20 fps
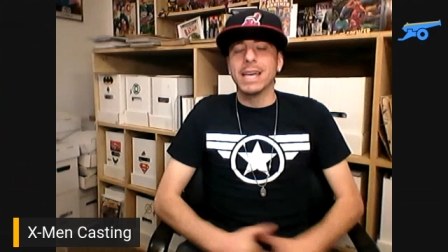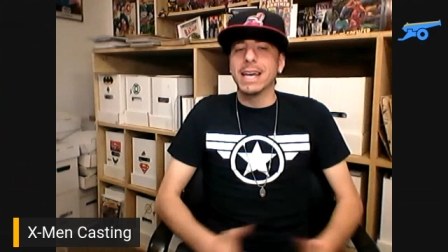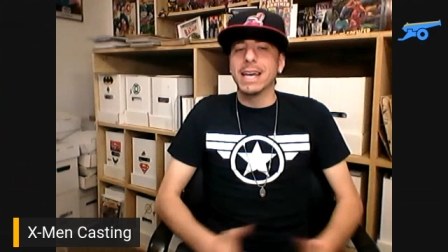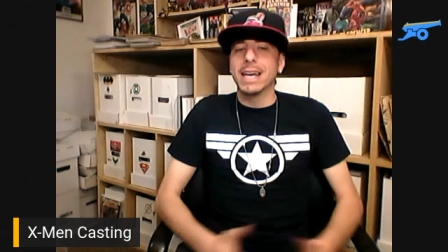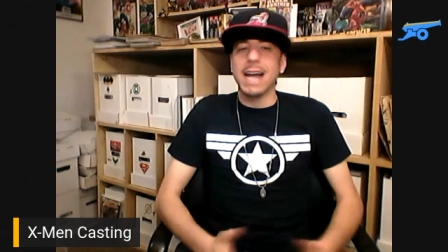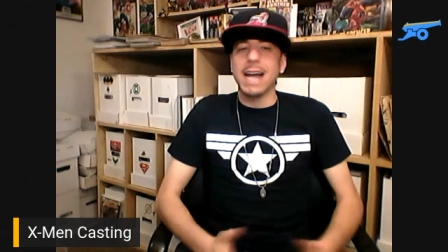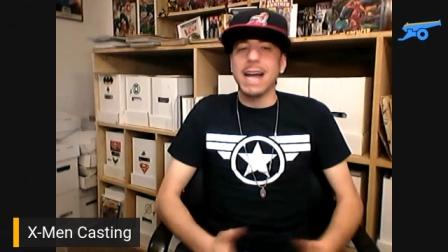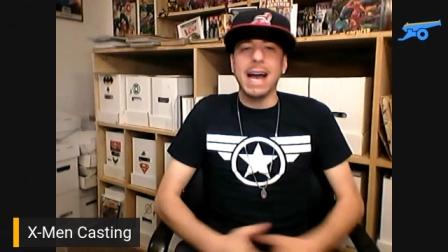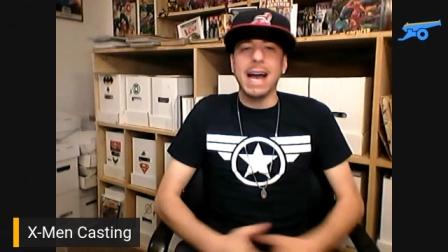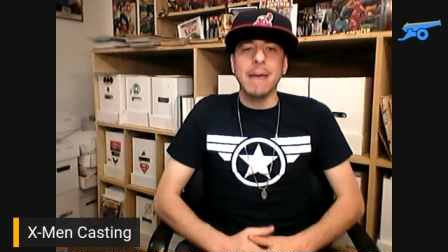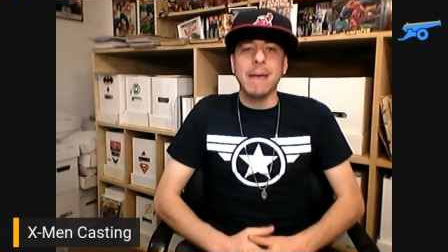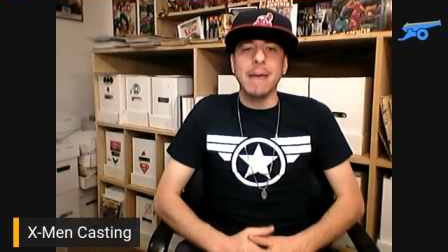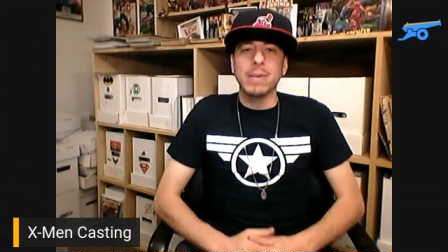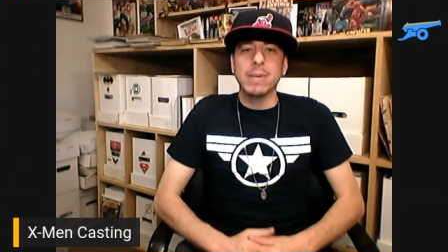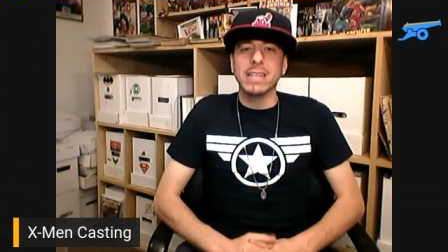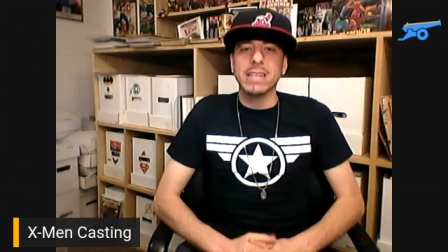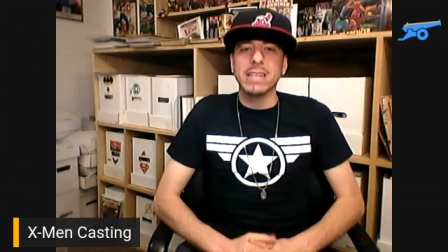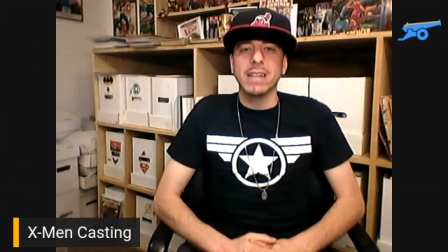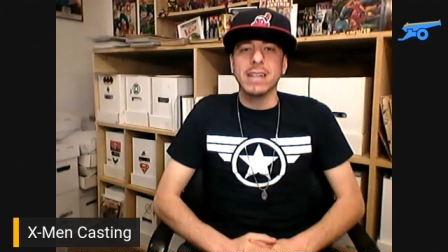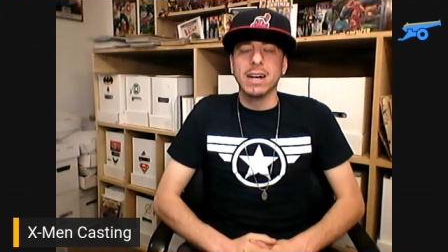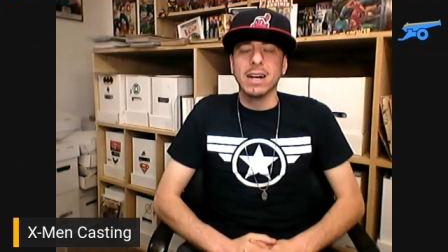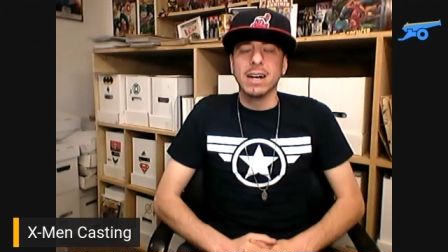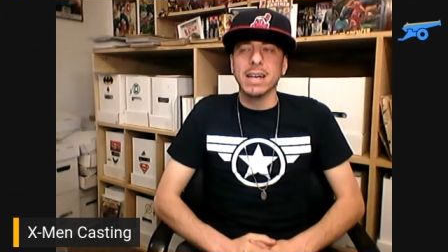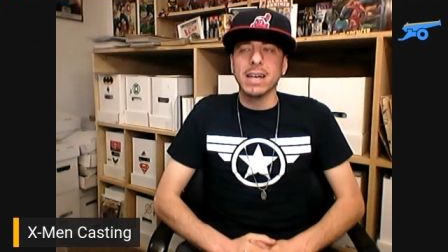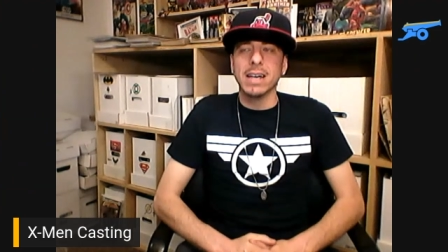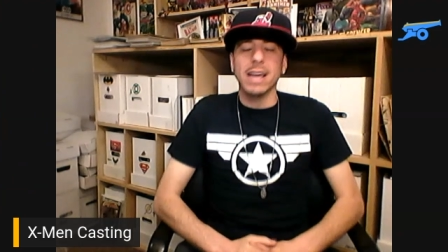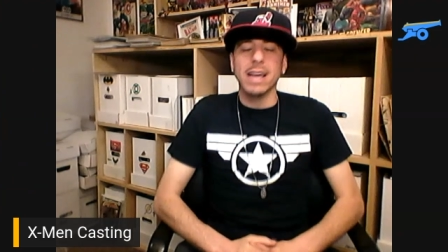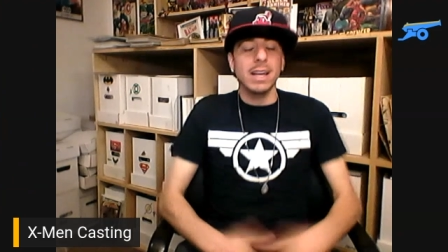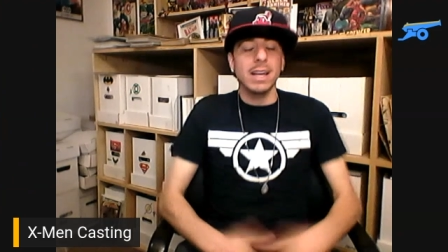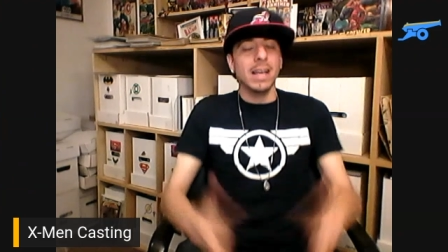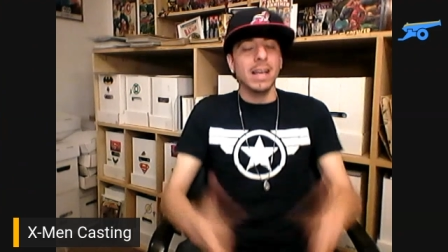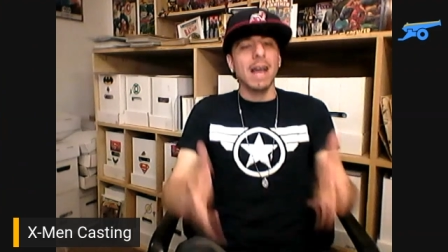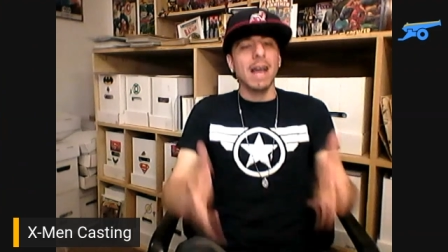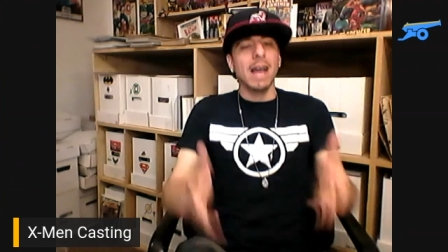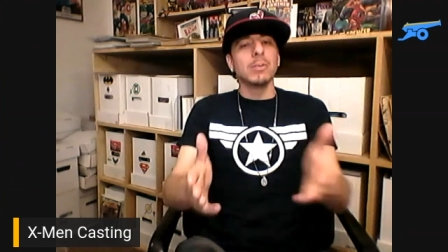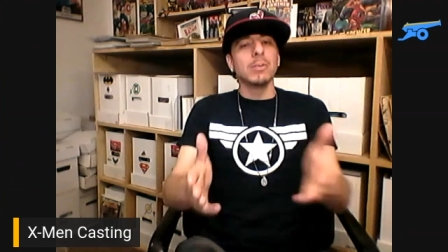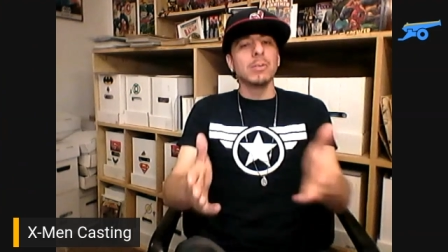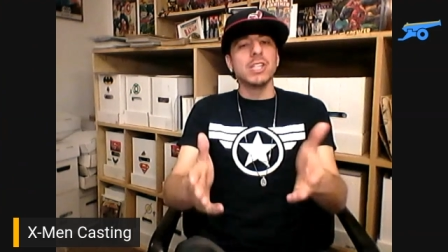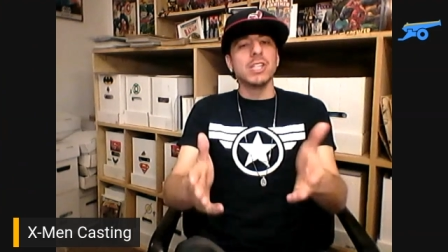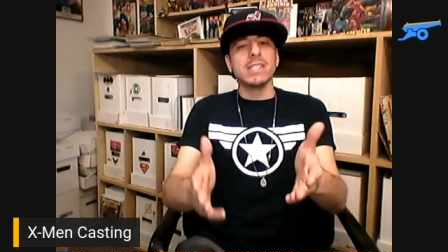again, I, I went young, and
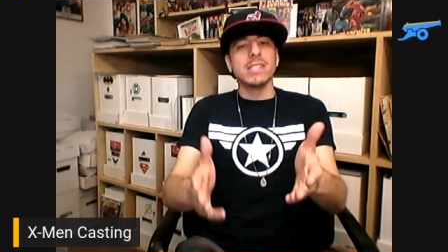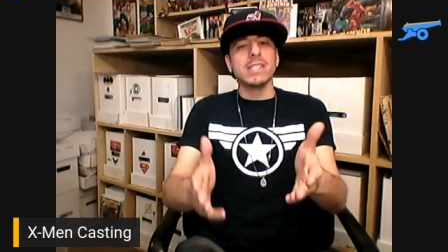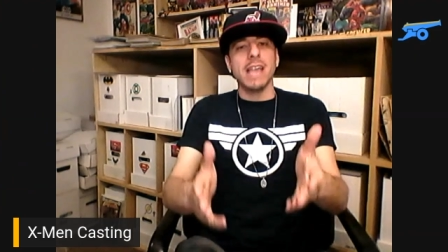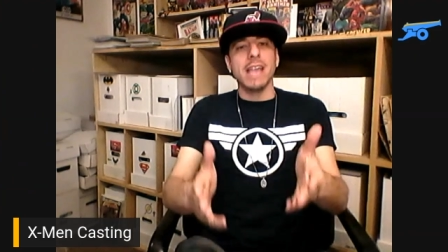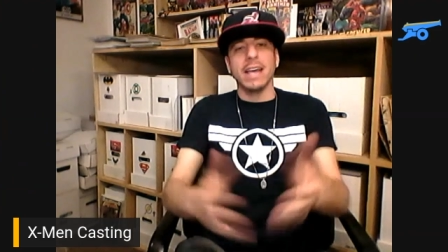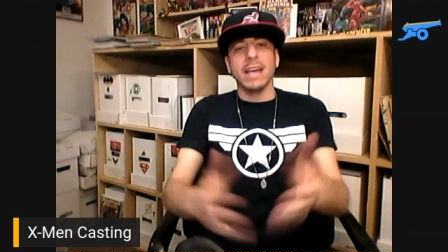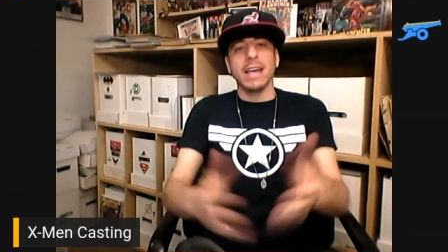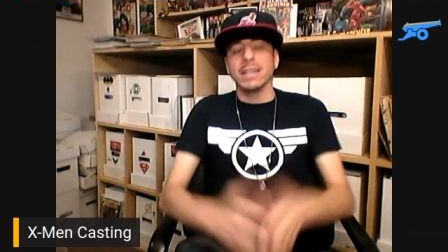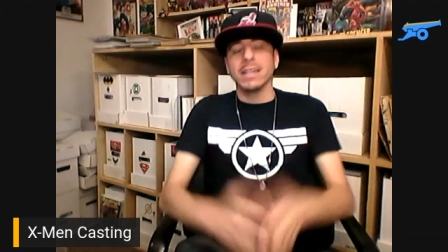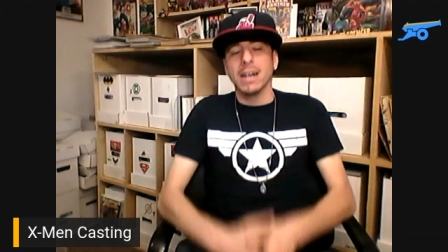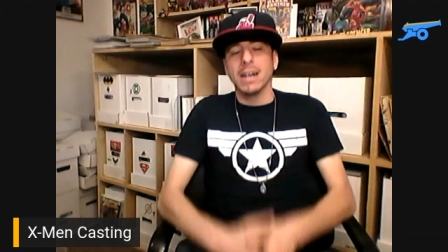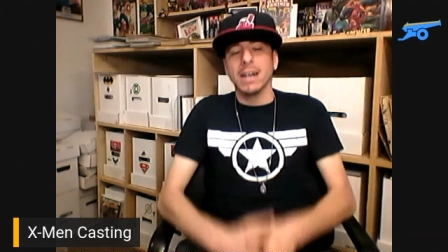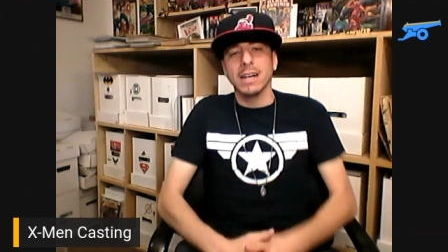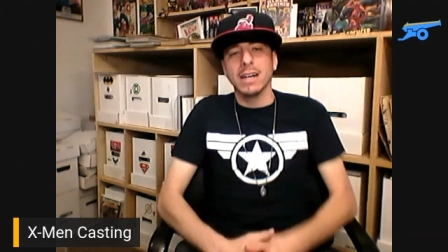and I will just say,